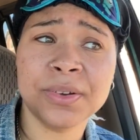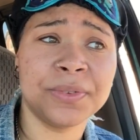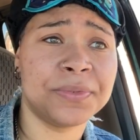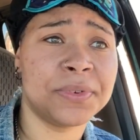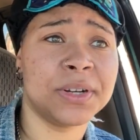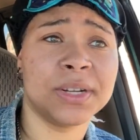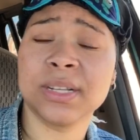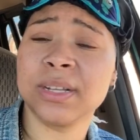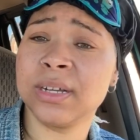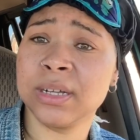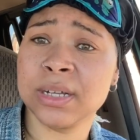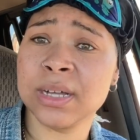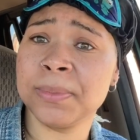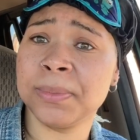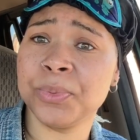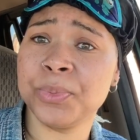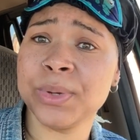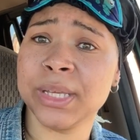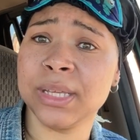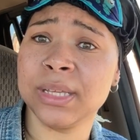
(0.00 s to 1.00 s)
for a
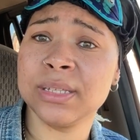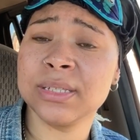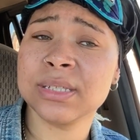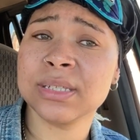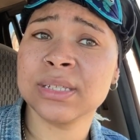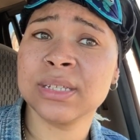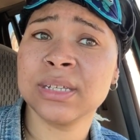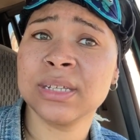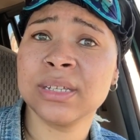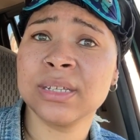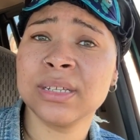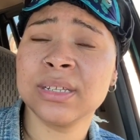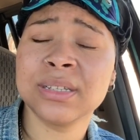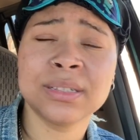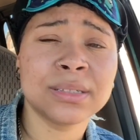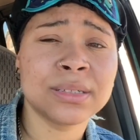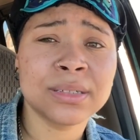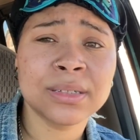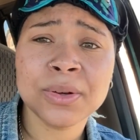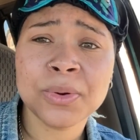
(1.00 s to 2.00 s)
couple weeks.
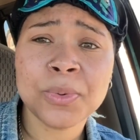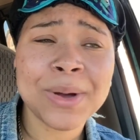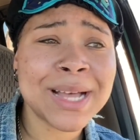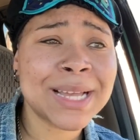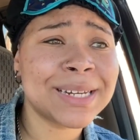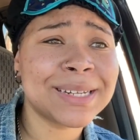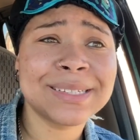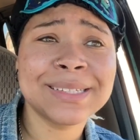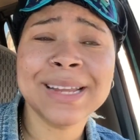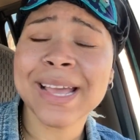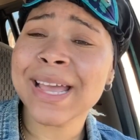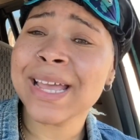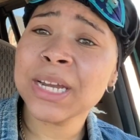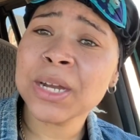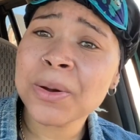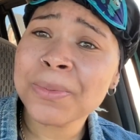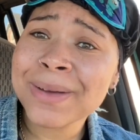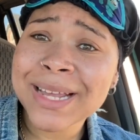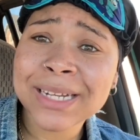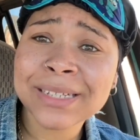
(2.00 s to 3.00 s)
Why ain't
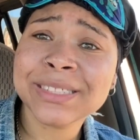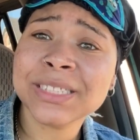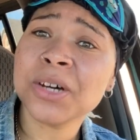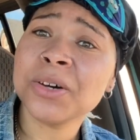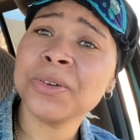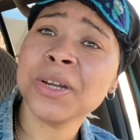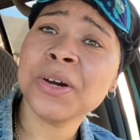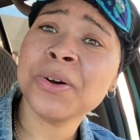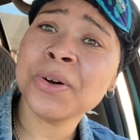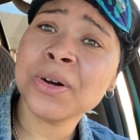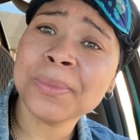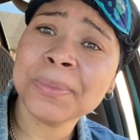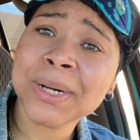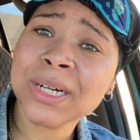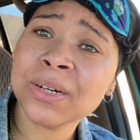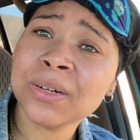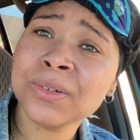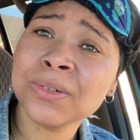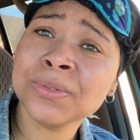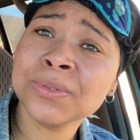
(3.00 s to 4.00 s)
nobody stole no
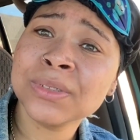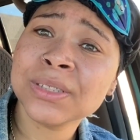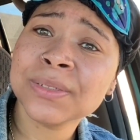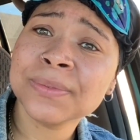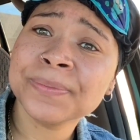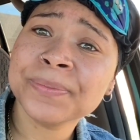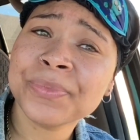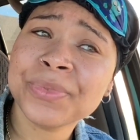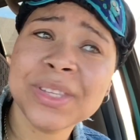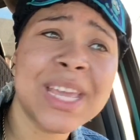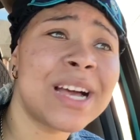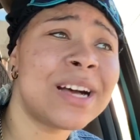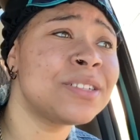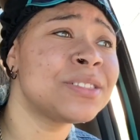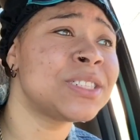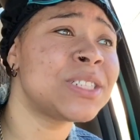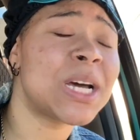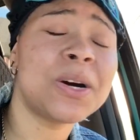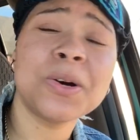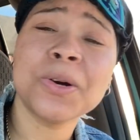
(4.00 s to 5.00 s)
hormones? Y'all
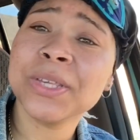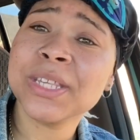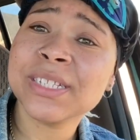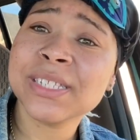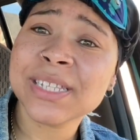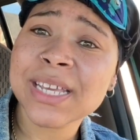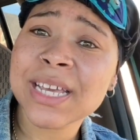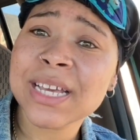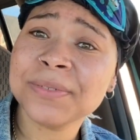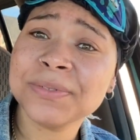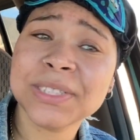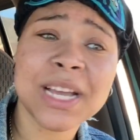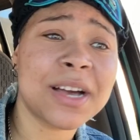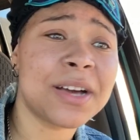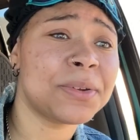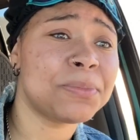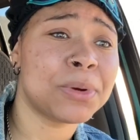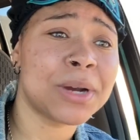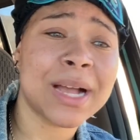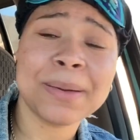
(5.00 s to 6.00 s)
stole yourselves.
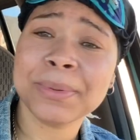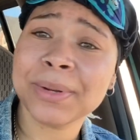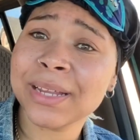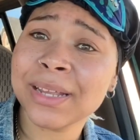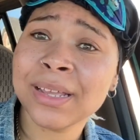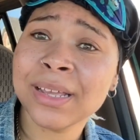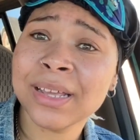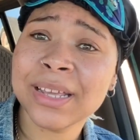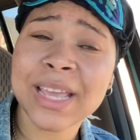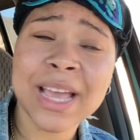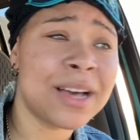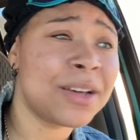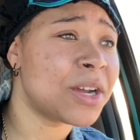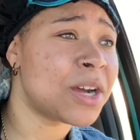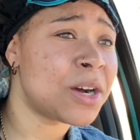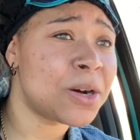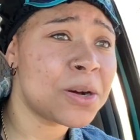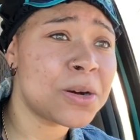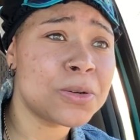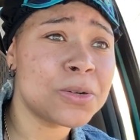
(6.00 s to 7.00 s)
Y'all the property. Y'all
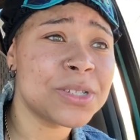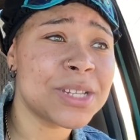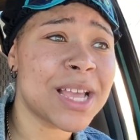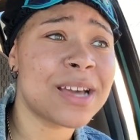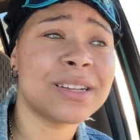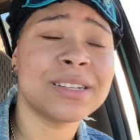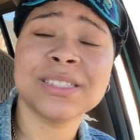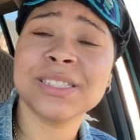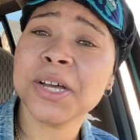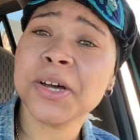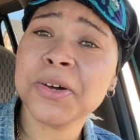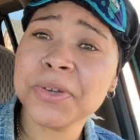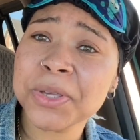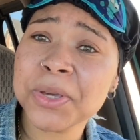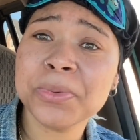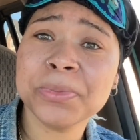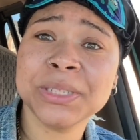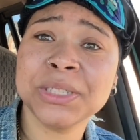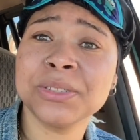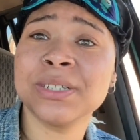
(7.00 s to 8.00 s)
the hoes. Y'all done stole
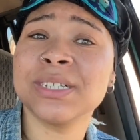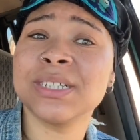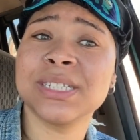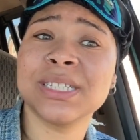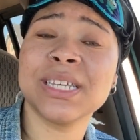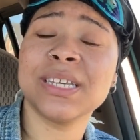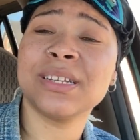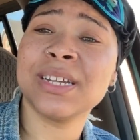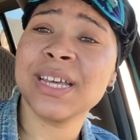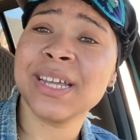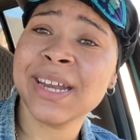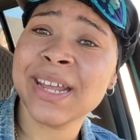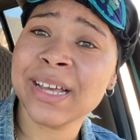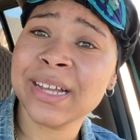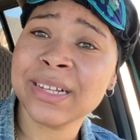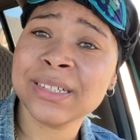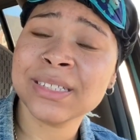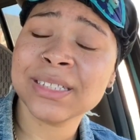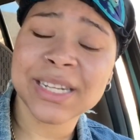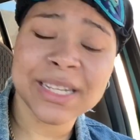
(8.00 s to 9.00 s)
you, but you couldn't steal nothing
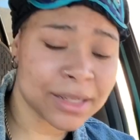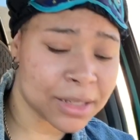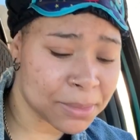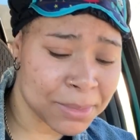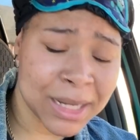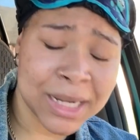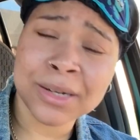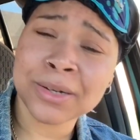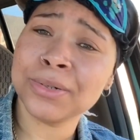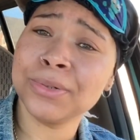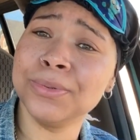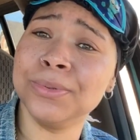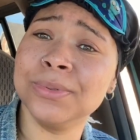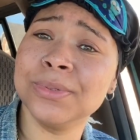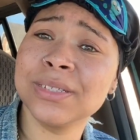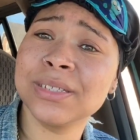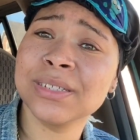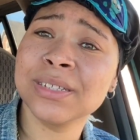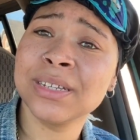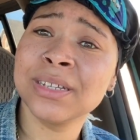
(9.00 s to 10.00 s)
else. Steal the
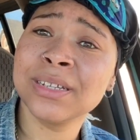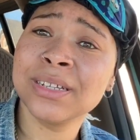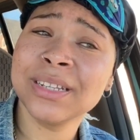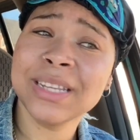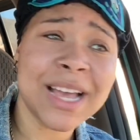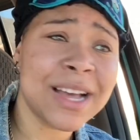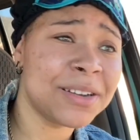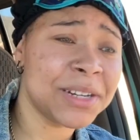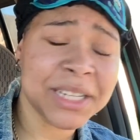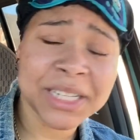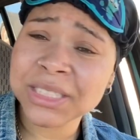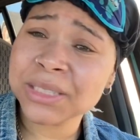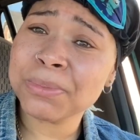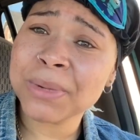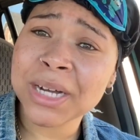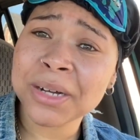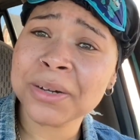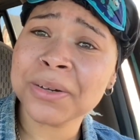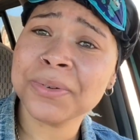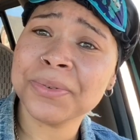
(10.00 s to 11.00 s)
moans. Y'all need
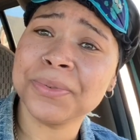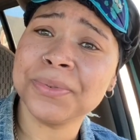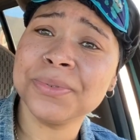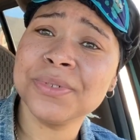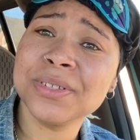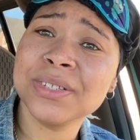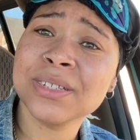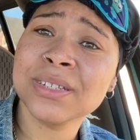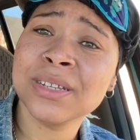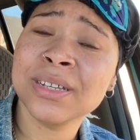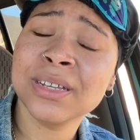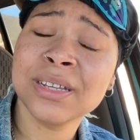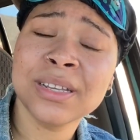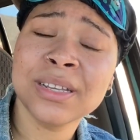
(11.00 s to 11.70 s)
your moans.